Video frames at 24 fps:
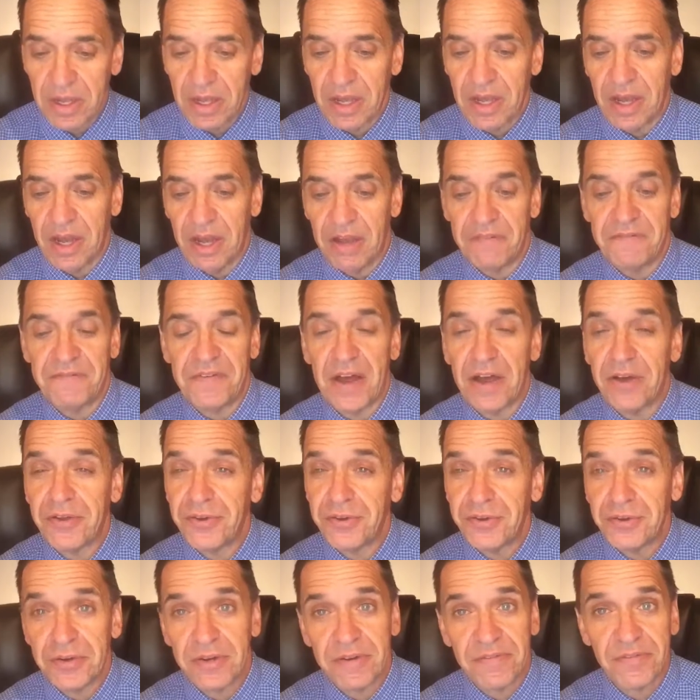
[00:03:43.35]
a
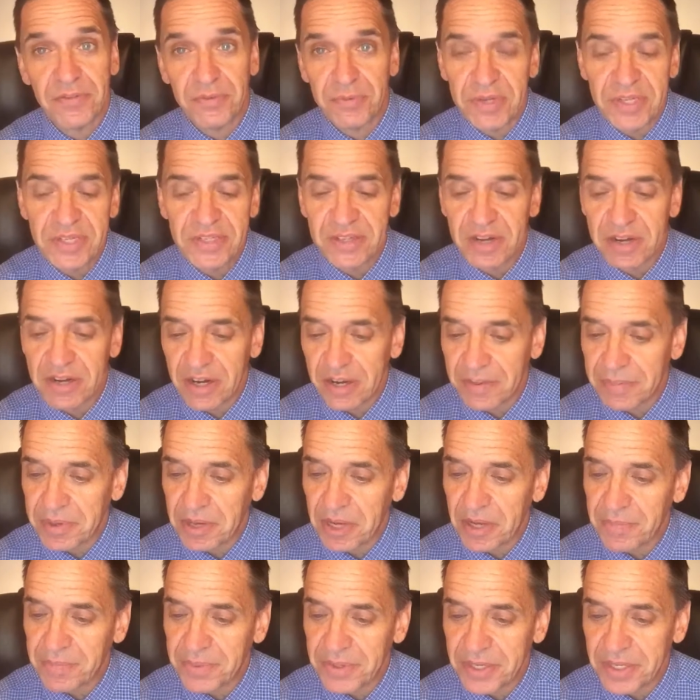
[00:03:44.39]
founder of 3 startup
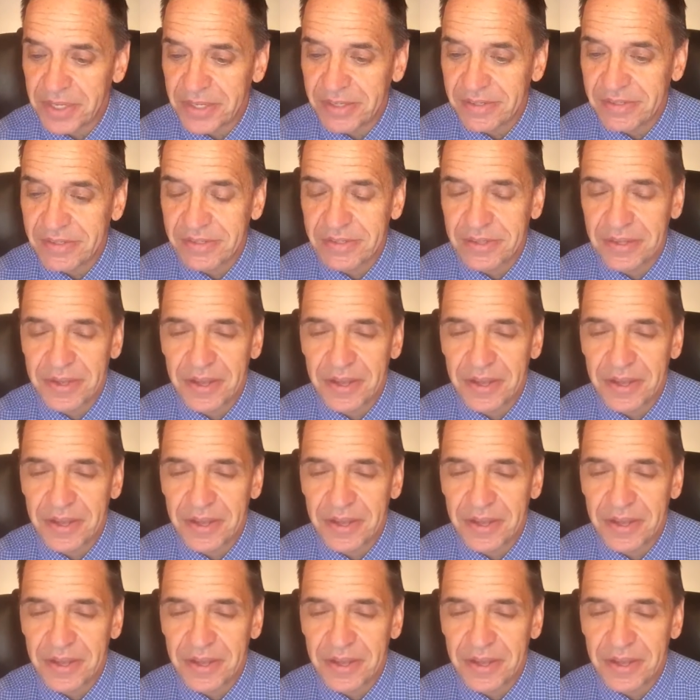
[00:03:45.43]
companies,